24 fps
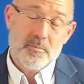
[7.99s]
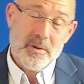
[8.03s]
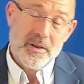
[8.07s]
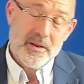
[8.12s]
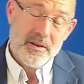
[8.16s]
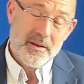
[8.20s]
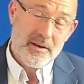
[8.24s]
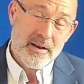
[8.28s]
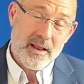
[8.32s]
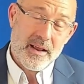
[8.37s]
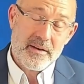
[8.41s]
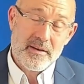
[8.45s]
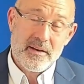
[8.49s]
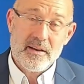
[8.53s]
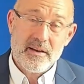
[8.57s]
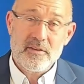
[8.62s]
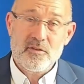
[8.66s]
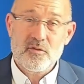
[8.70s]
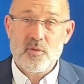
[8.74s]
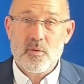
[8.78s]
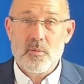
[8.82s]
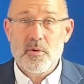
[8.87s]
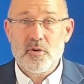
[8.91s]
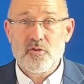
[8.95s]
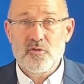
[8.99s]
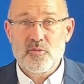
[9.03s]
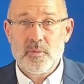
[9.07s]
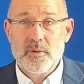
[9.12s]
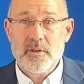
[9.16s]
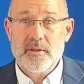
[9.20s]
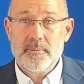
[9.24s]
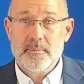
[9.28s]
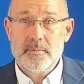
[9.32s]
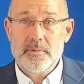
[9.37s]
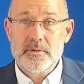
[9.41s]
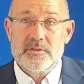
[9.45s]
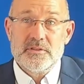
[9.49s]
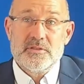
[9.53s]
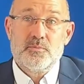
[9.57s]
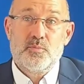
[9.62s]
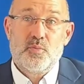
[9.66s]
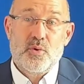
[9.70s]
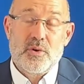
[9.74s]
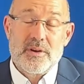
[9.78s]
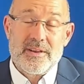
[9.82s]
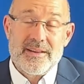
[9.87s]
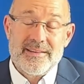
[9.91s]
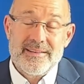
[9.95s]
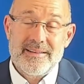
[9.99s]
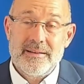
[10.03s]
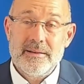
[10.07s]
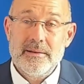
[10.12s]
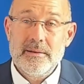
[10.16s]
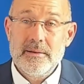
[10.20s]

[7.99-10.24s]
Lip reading: Building ideas for most people is pretty